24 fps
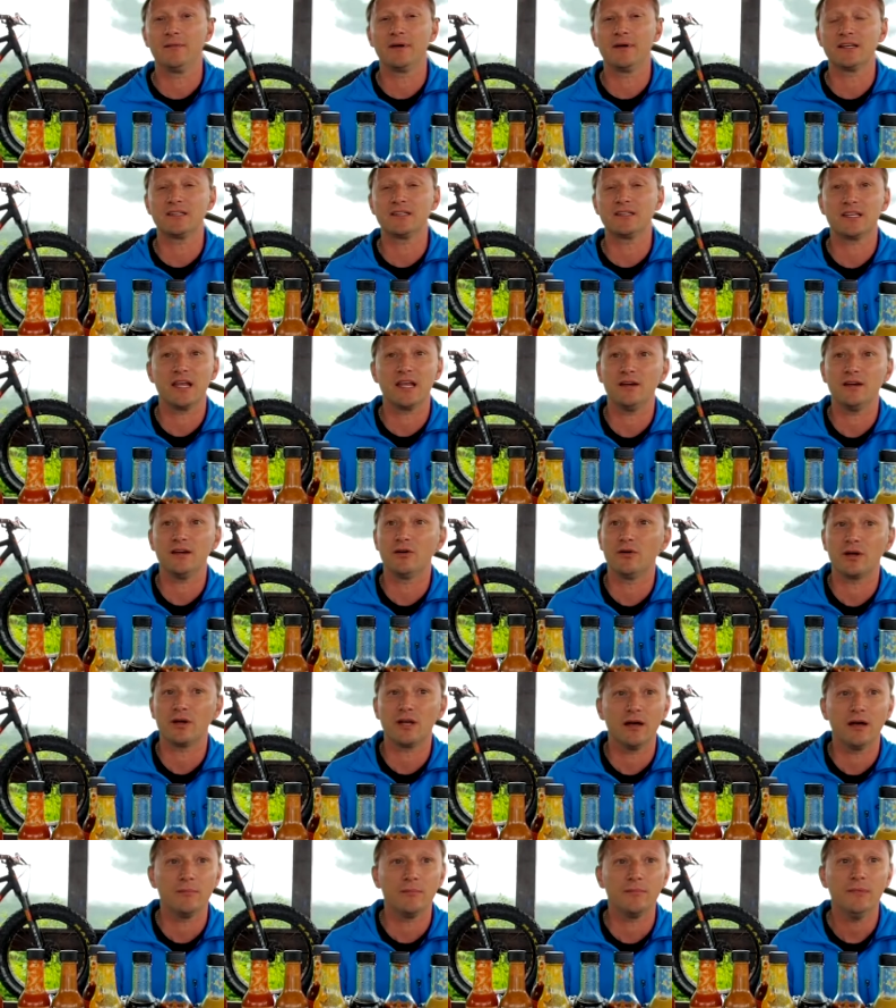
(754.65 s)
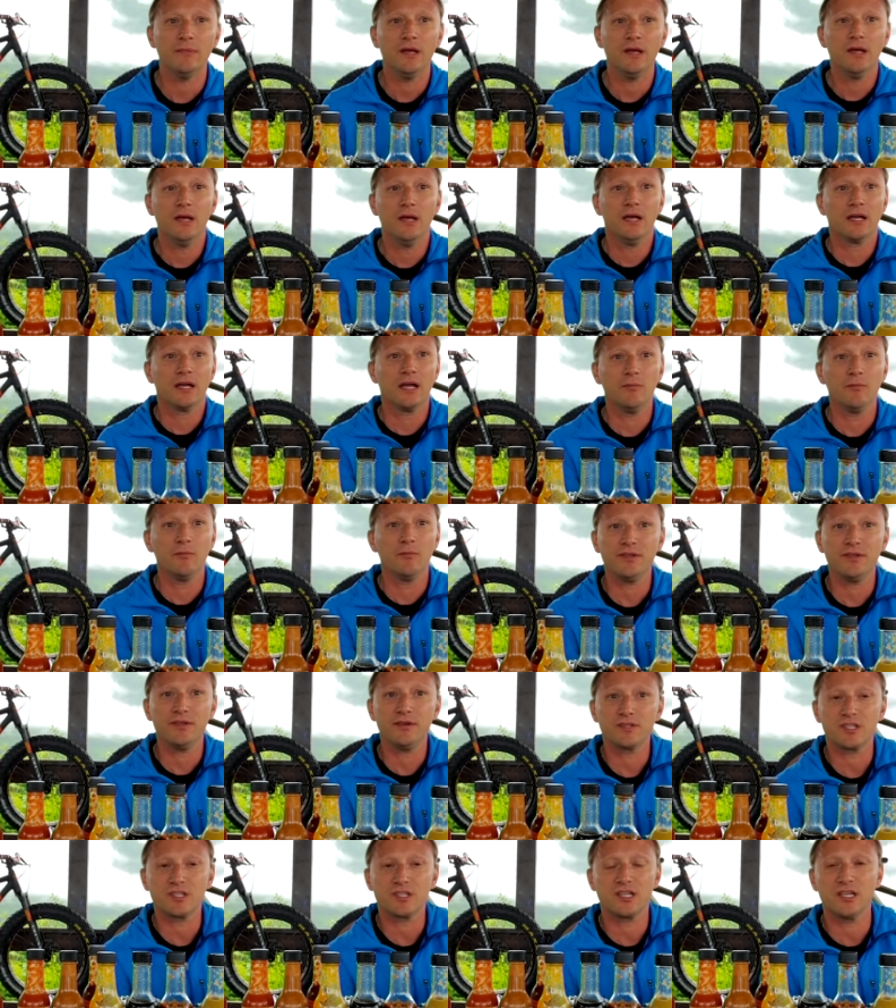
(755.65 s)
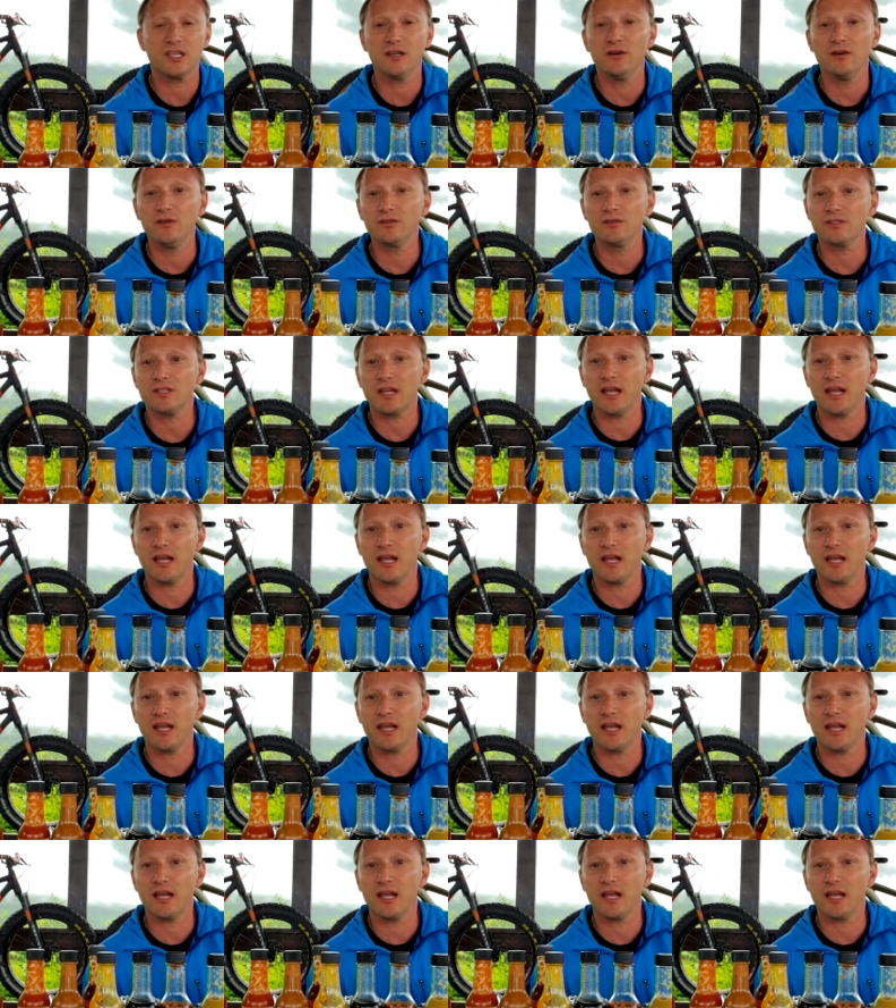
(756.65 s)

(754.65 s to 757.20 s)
I say, you know, come come with your skills,